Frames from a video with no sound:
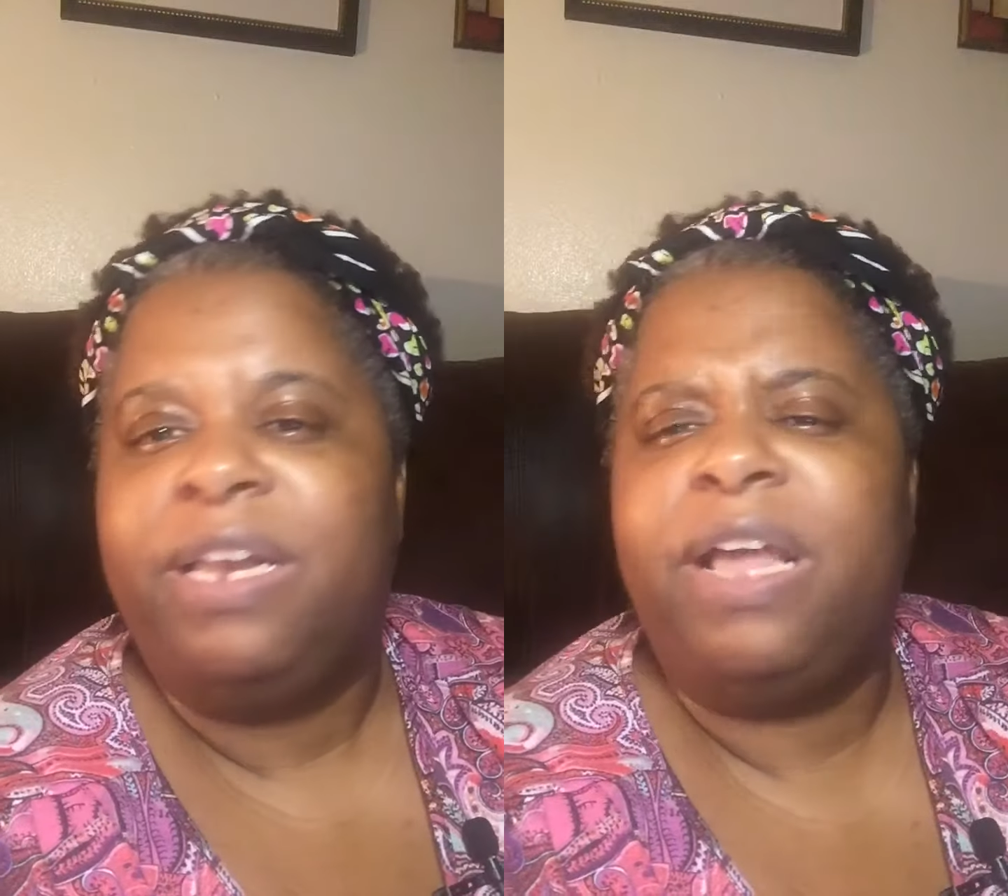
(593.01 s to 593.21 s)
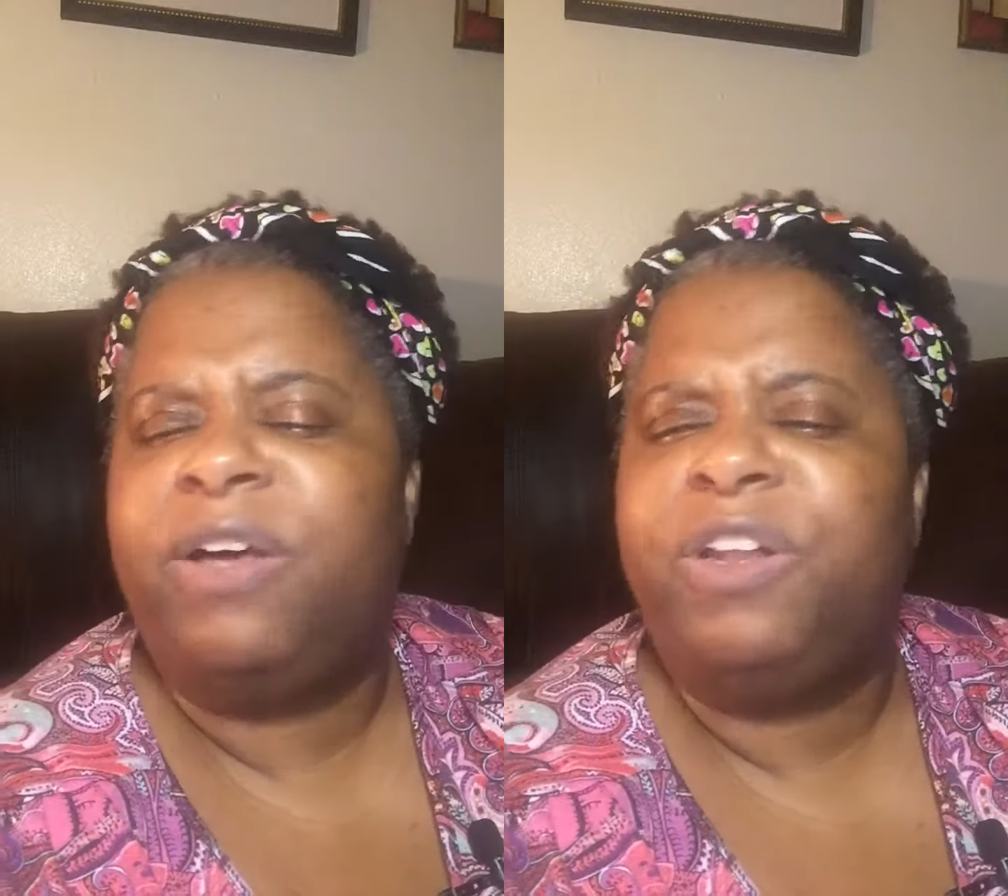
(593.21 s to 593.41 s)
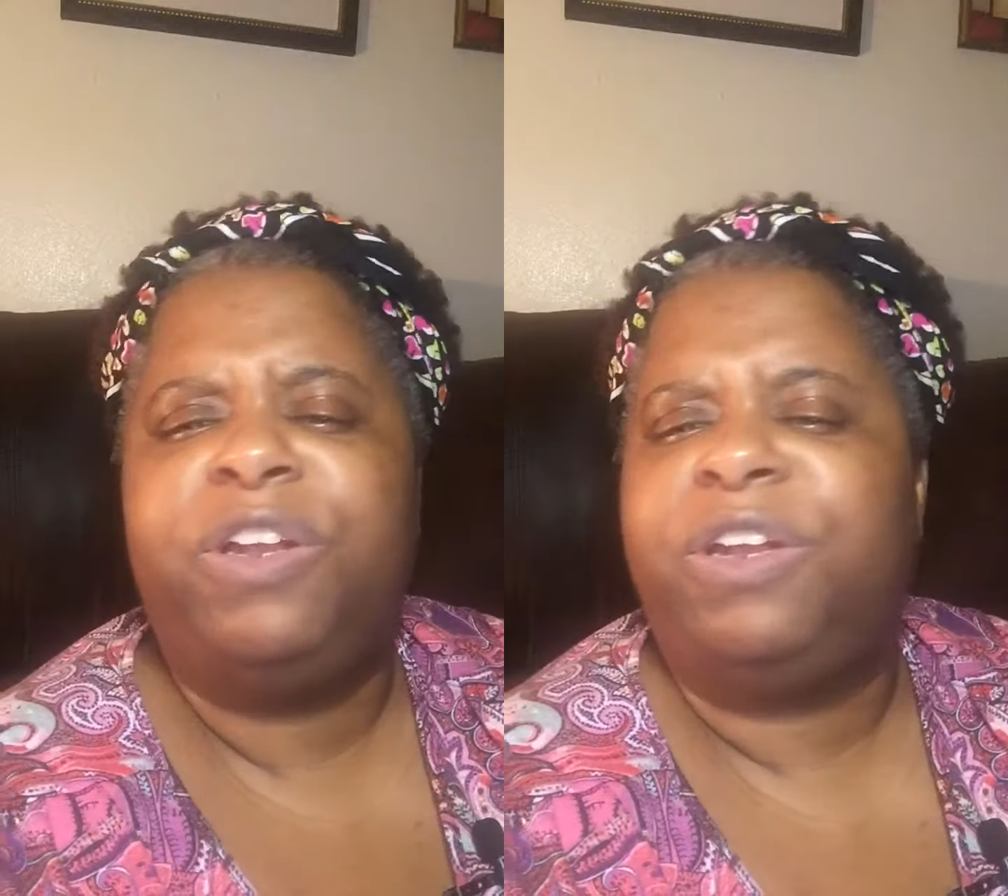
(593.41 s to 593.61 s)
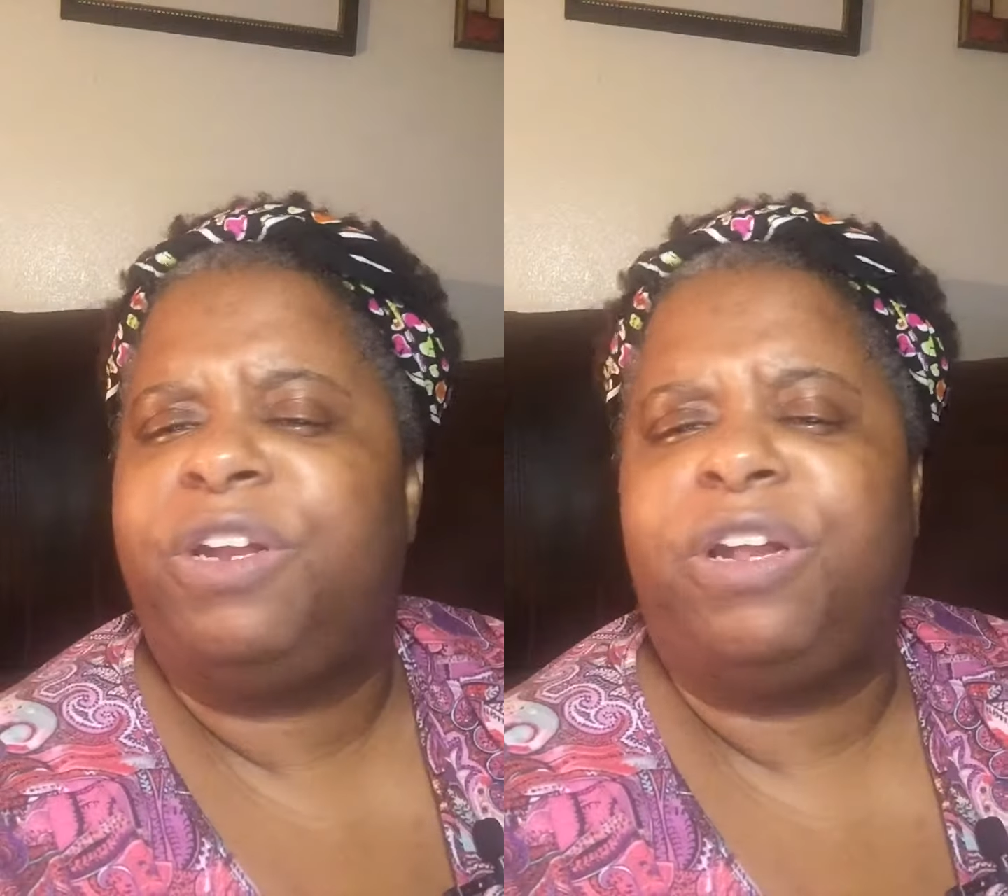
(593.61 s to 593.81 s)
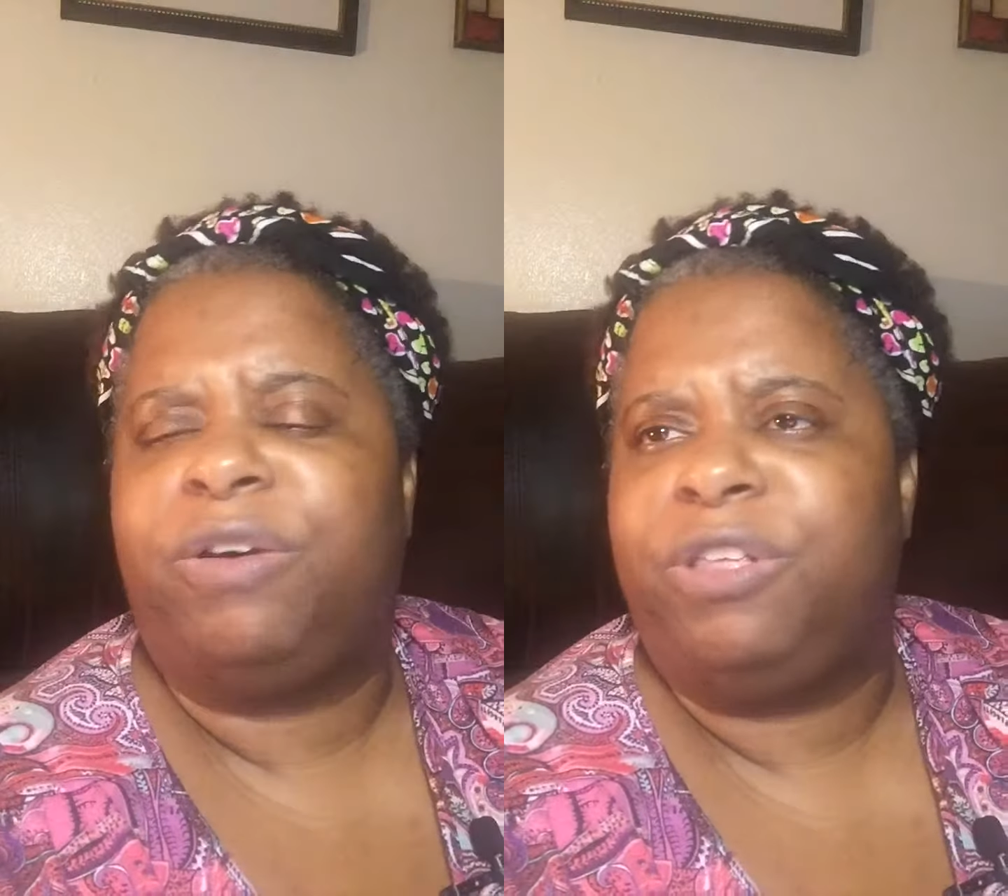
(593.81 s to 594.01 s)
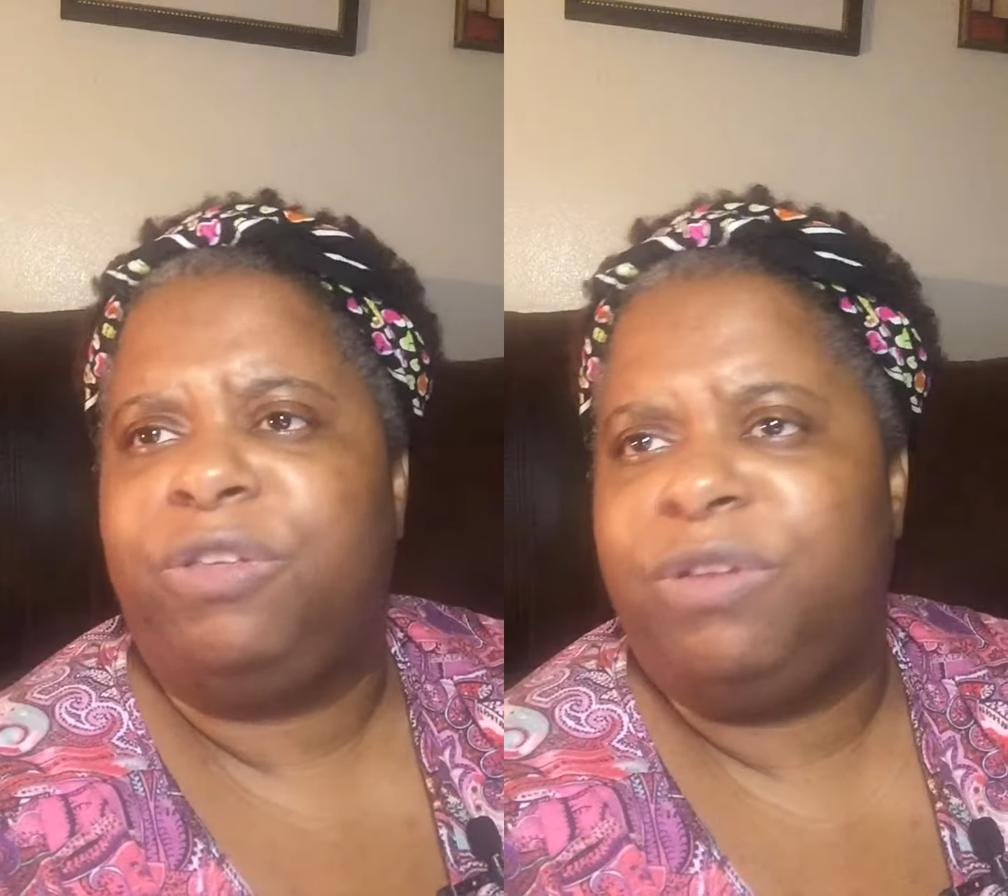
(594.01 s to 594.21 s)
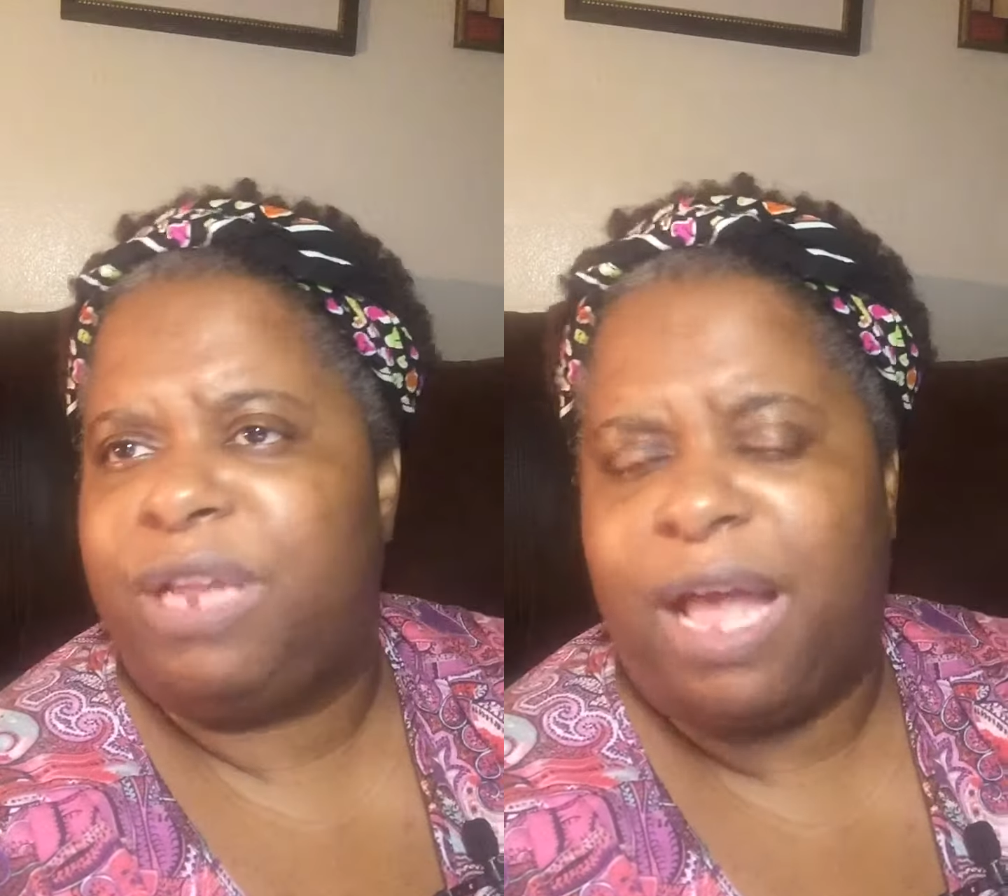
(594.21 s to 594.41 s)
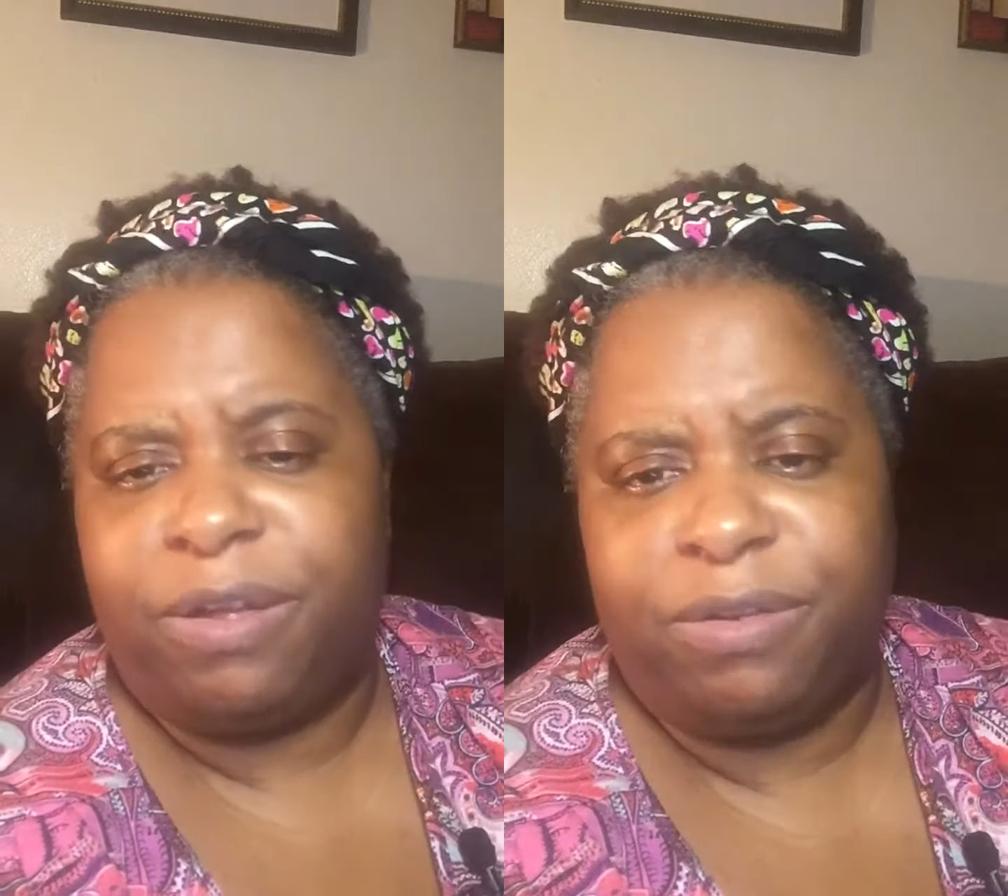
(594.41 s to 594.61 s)
No.
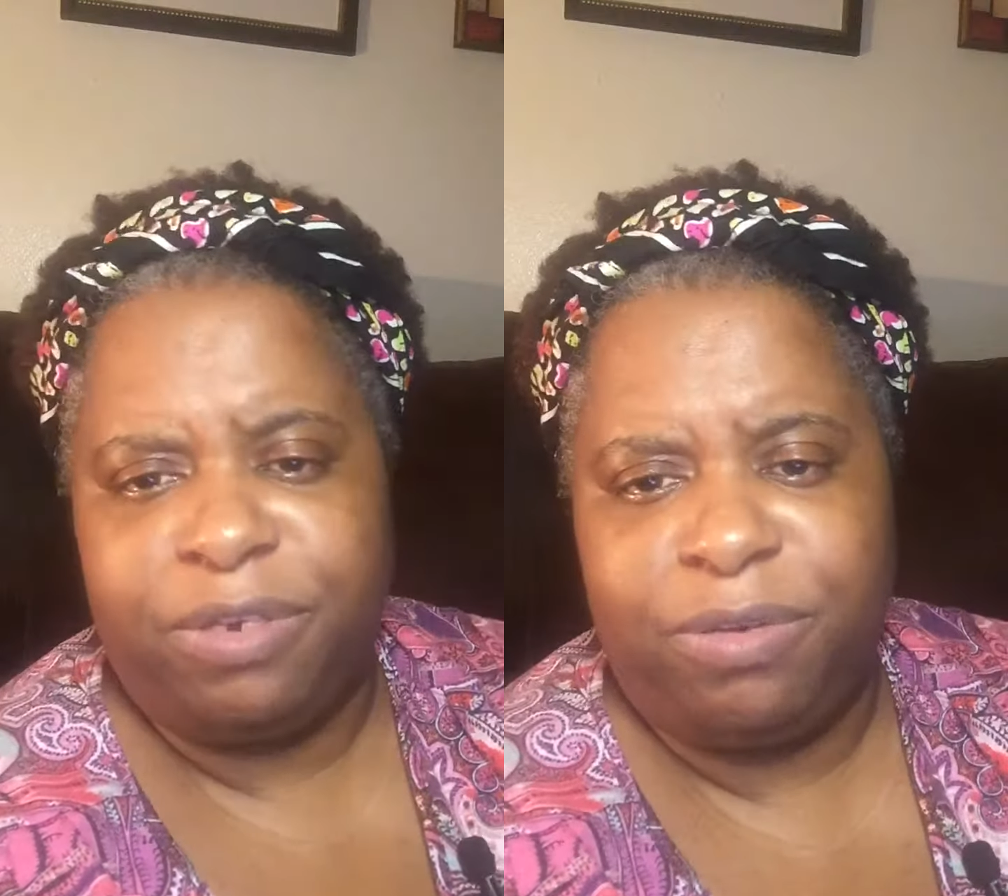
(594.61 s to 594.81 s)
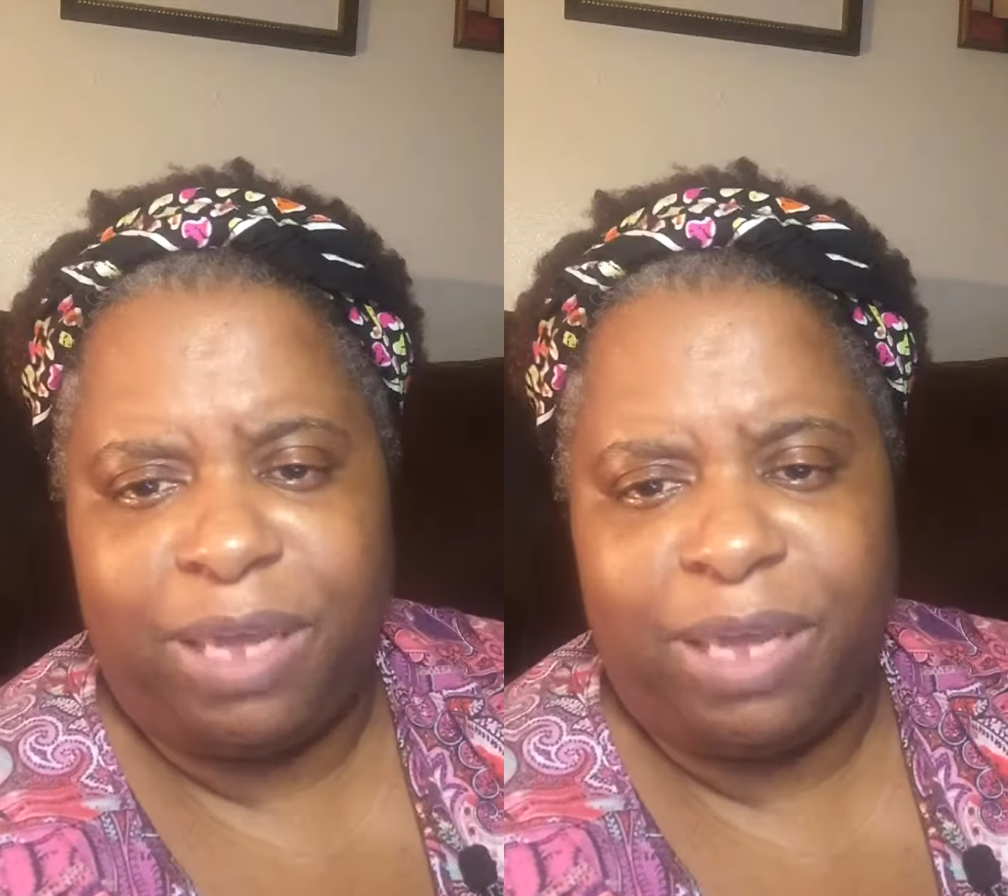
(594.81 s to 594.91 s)
You